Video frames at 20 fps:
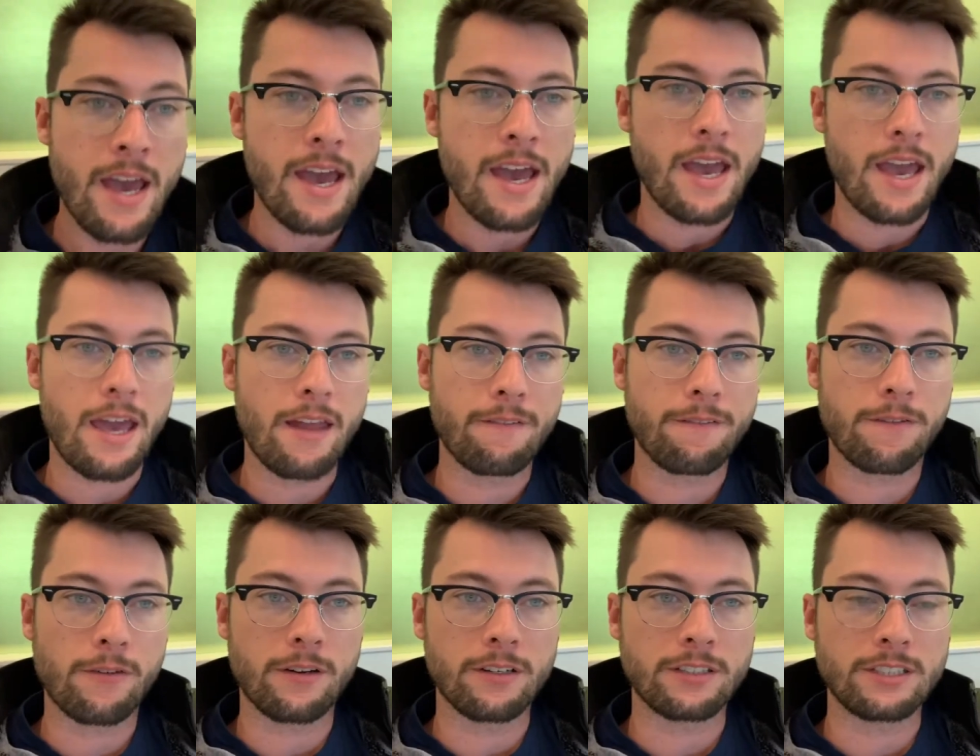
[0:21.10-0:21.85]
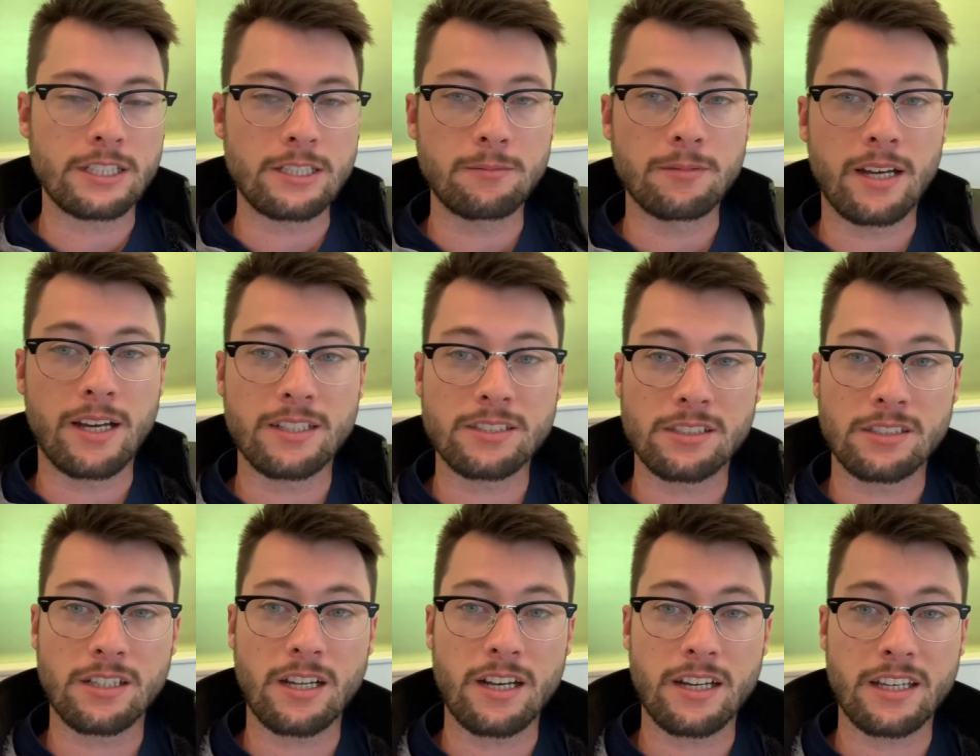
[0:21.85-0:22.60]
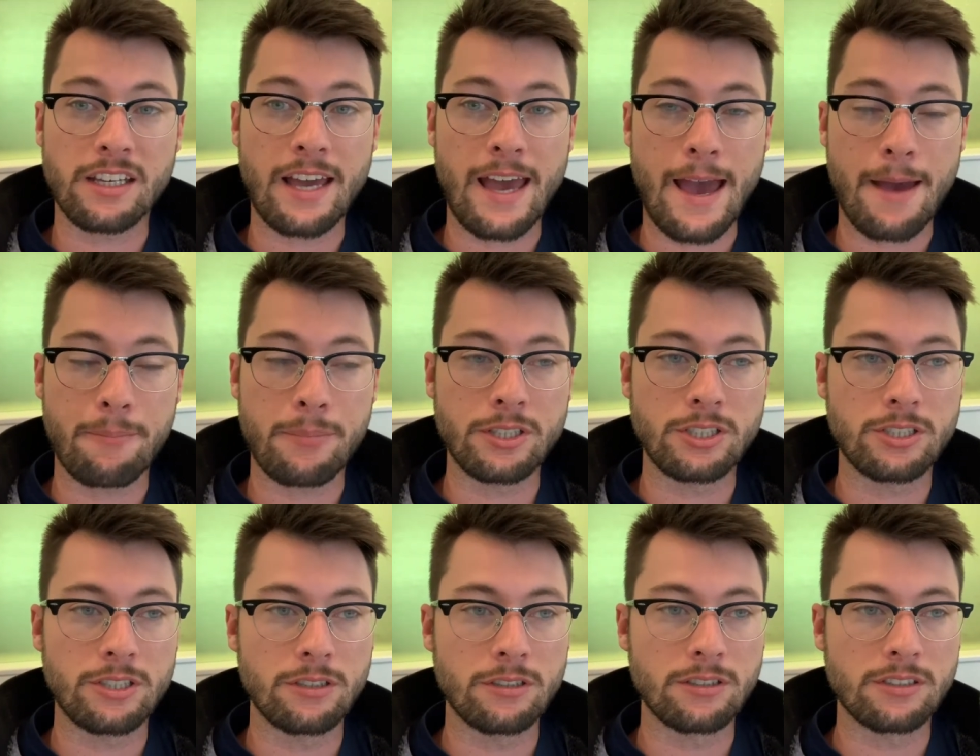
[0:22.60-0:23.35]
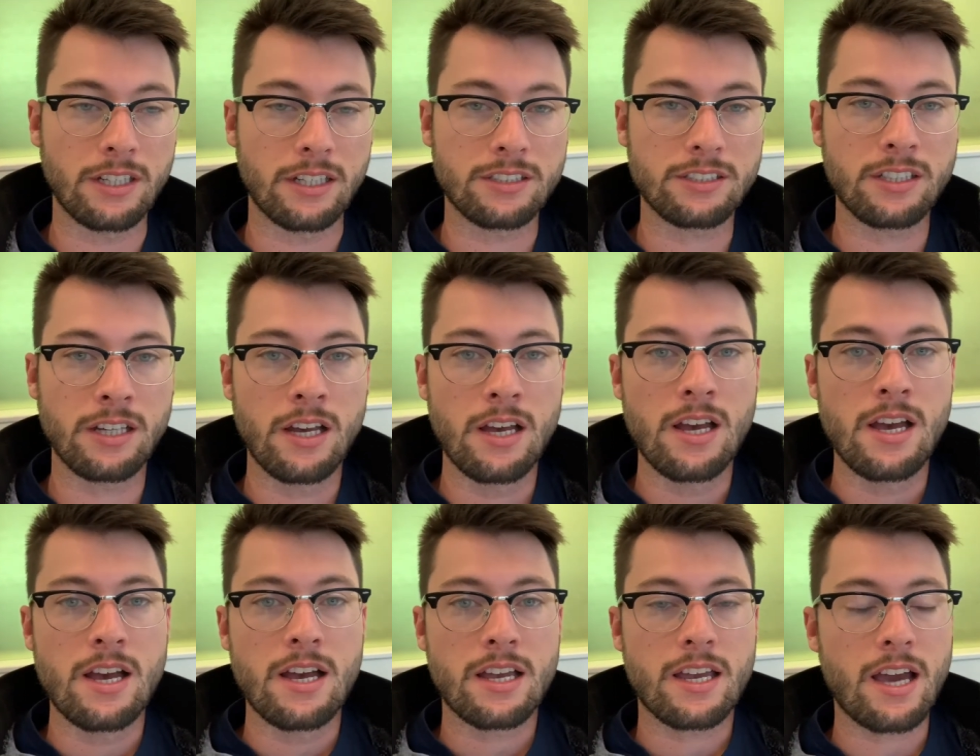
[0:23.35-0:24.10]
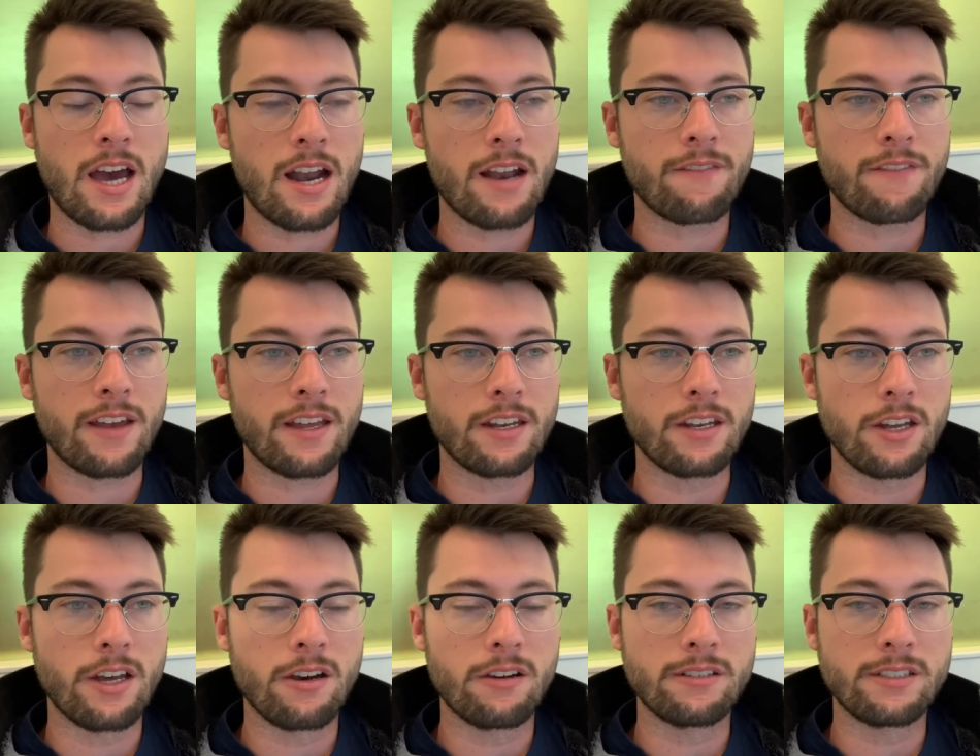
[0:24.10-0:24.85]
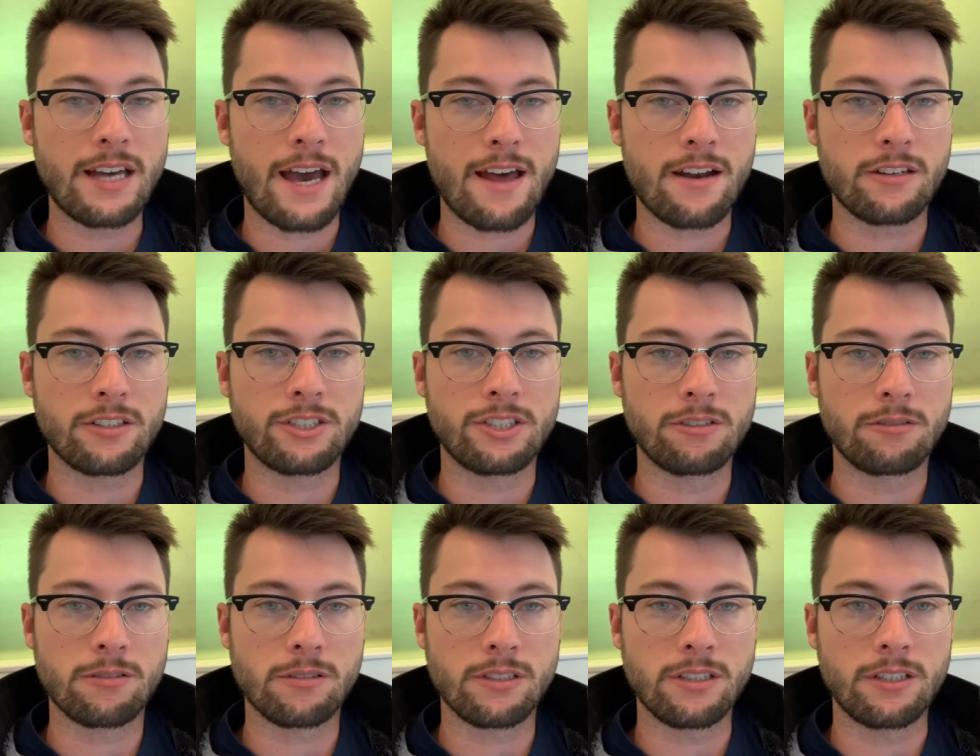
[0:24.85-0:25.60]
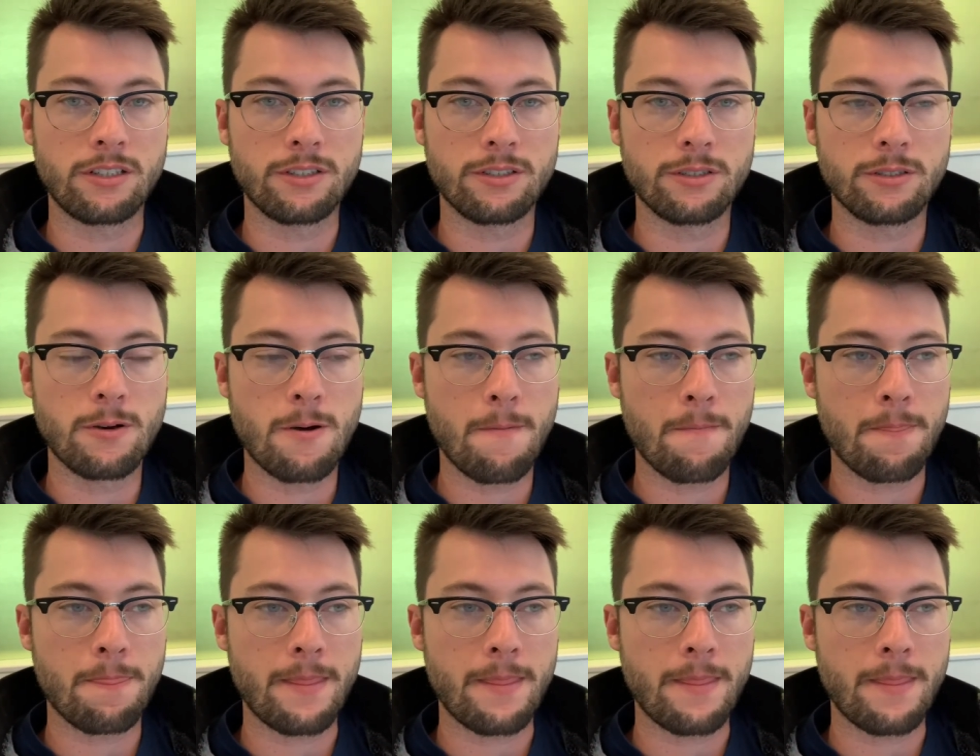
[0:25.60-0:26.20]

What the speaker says: And for a team that has a lot of cap issues, that's kind of a no-doubter to really do.